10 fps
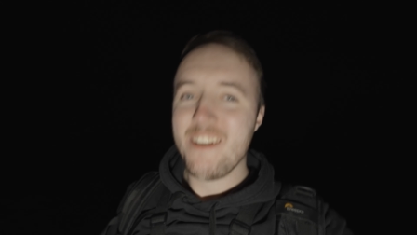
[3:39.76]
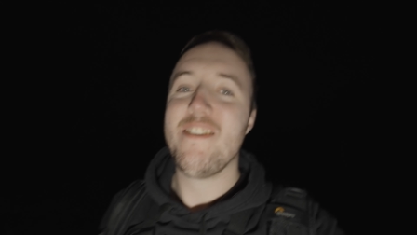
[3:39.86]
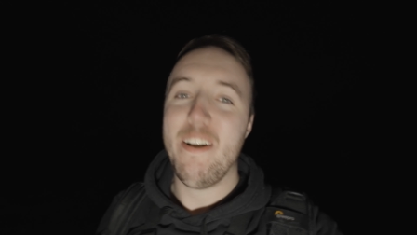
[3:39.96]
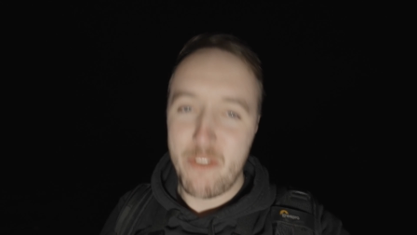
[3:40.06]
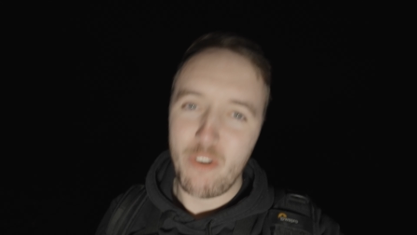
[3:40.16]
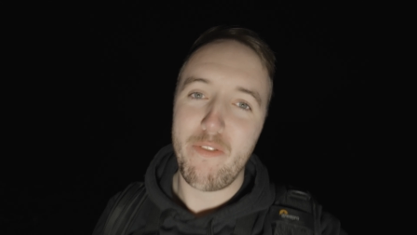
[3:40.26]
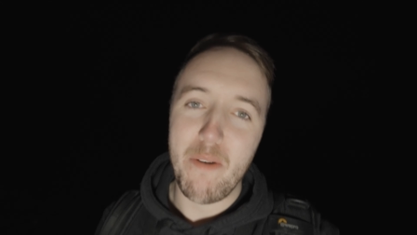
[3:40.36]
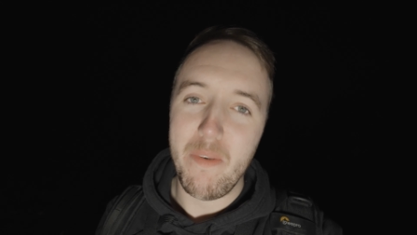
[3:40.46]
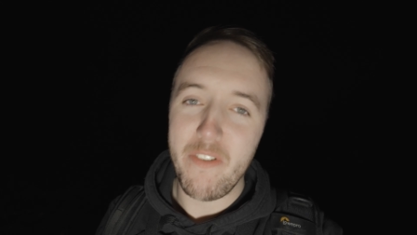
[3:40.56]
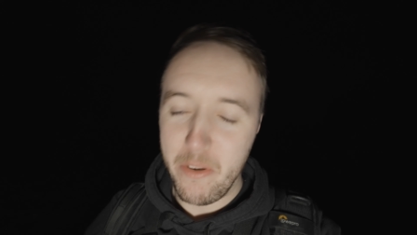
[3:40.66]
So now we're trying to
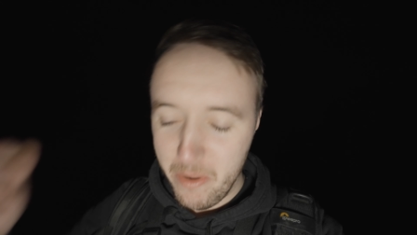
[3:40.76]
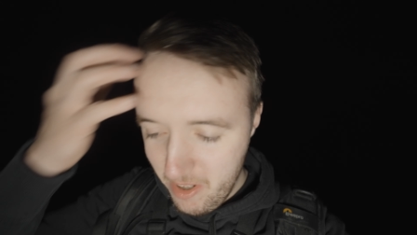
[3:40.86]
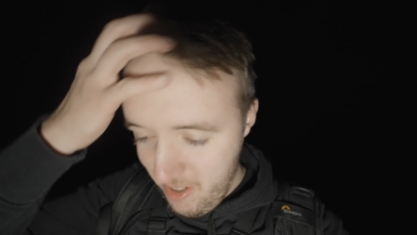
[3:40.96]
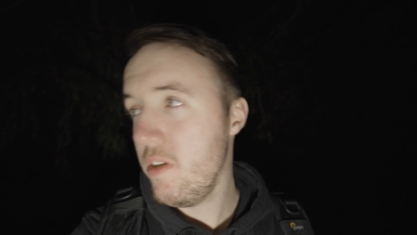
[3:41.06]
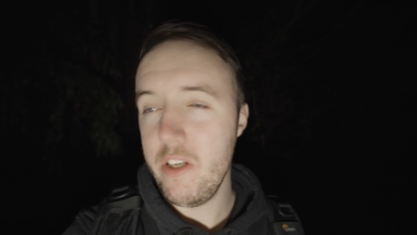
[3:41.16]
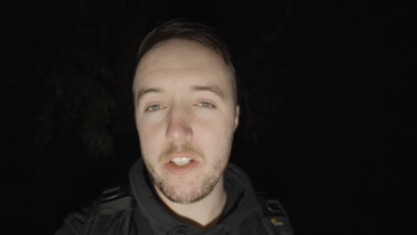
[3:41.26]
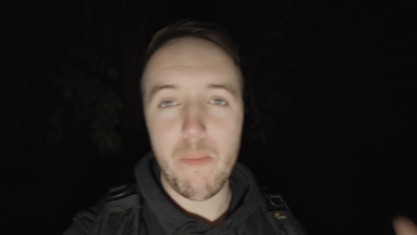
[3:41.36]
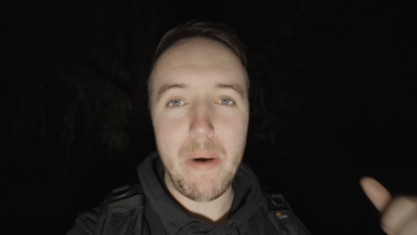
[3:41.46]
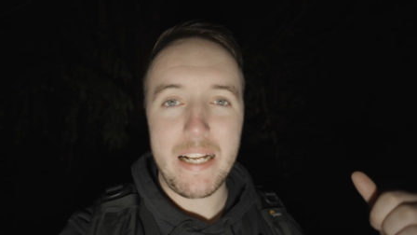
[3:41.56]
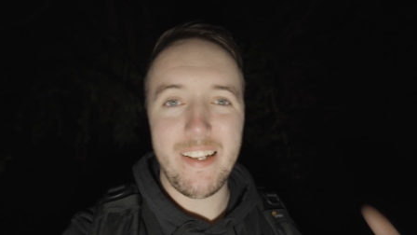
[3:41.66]
find my phone. He's
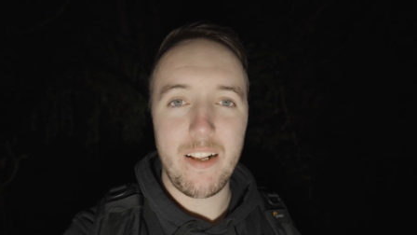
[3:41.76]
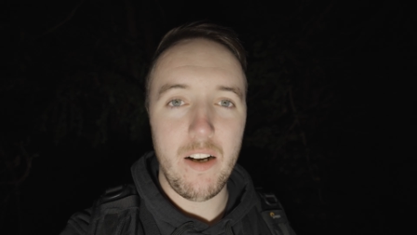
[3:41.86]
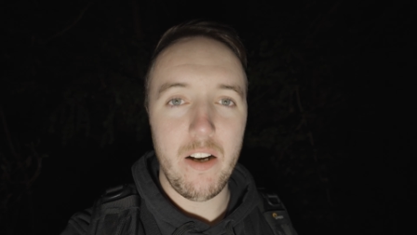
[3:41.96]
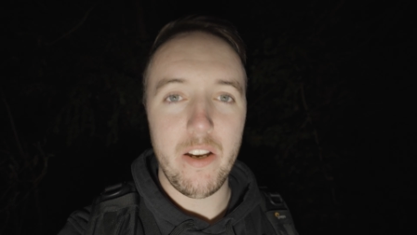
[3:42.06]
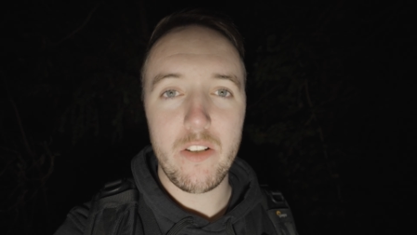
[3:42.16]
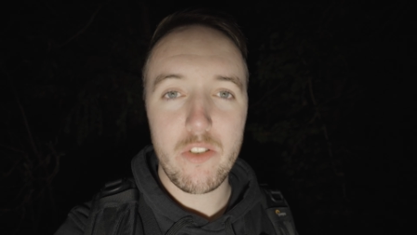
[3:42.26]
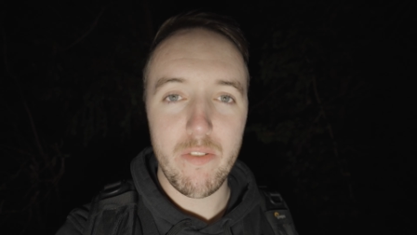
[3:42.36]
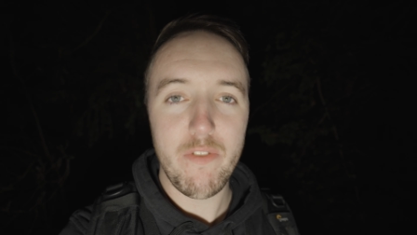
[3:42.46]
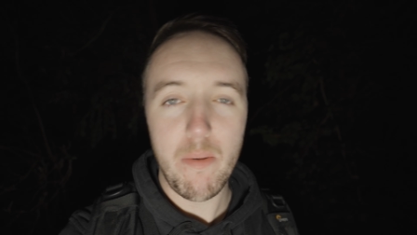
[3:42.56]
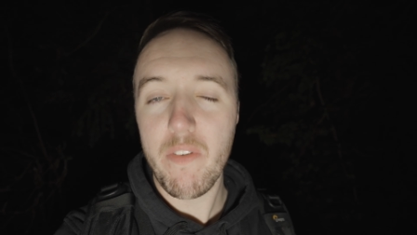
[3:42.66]
gone back to the car now to try
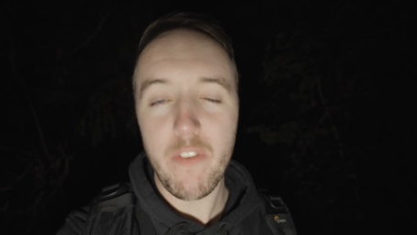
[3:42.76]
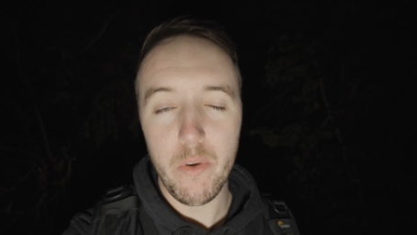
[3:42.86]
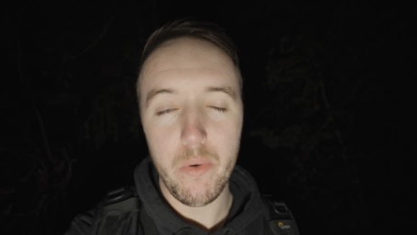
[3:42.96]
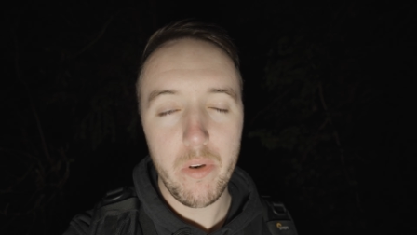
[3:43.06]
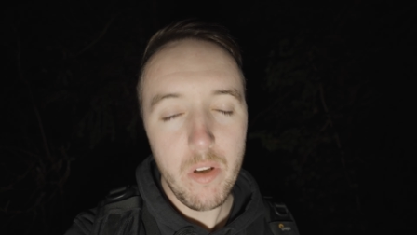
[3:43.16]
and find my phone.